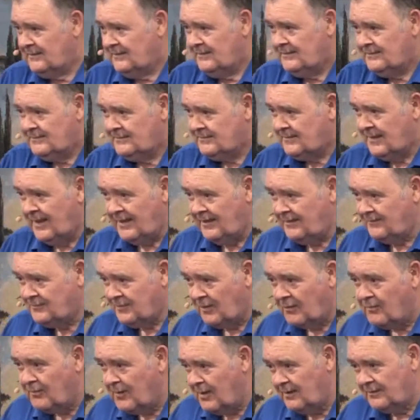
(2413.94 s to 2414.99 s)
say
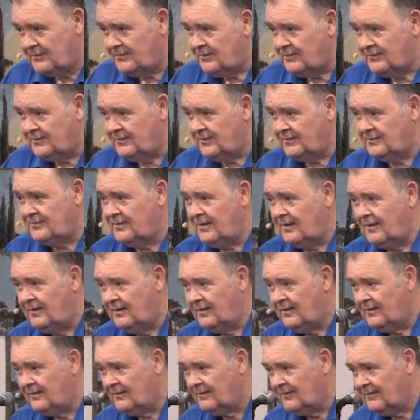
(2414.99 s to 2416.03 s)
so much in just a
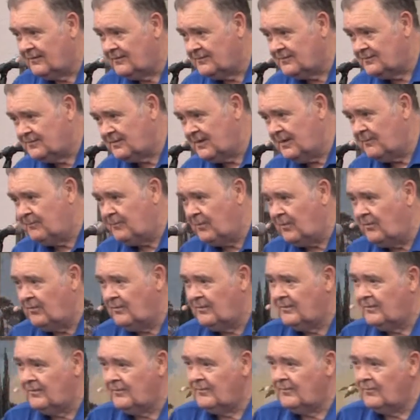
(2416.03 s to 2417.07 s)

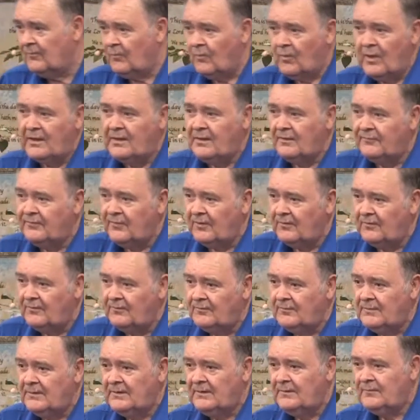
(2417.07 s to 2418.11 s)
simple, wonderful,
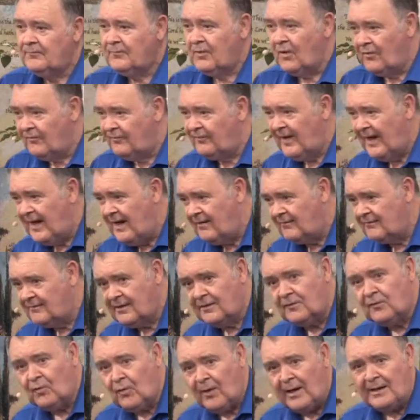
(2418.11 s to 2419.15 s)
profound,
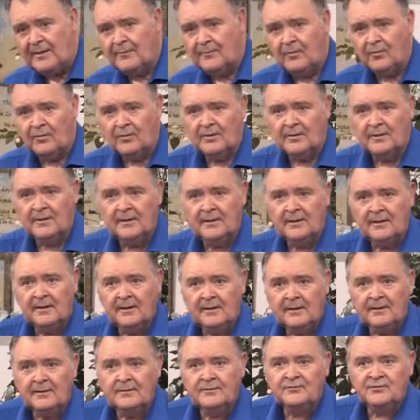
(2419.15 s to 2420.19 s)
incredible,
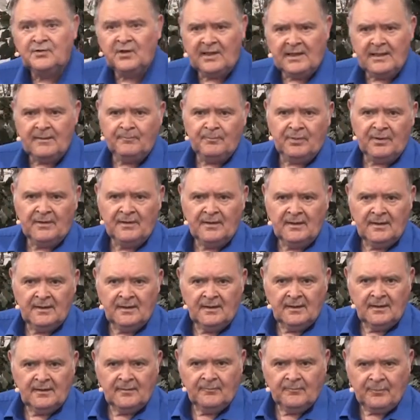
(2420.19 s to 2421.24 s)
deep
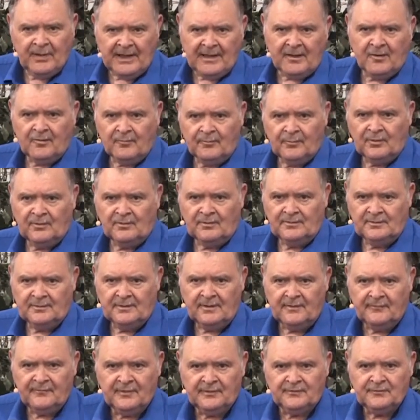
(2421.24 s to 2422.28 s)
parable
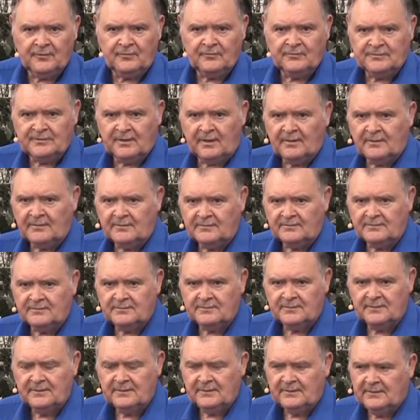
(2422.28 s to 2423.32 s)
of the two sons.
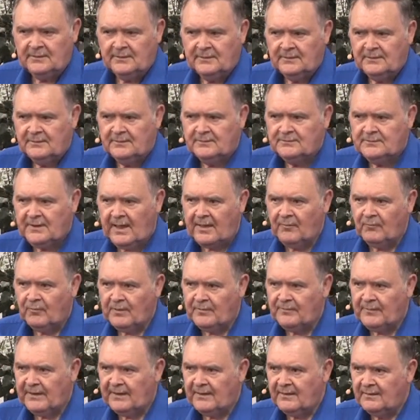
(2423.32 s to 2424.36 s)
Stand
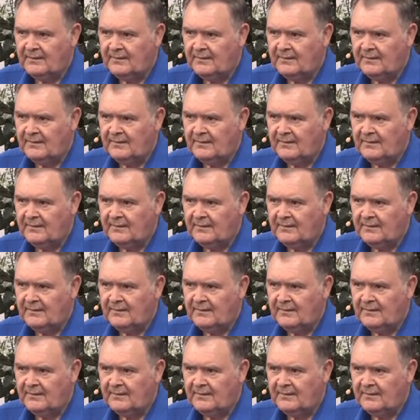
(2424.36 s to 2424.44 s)
with me.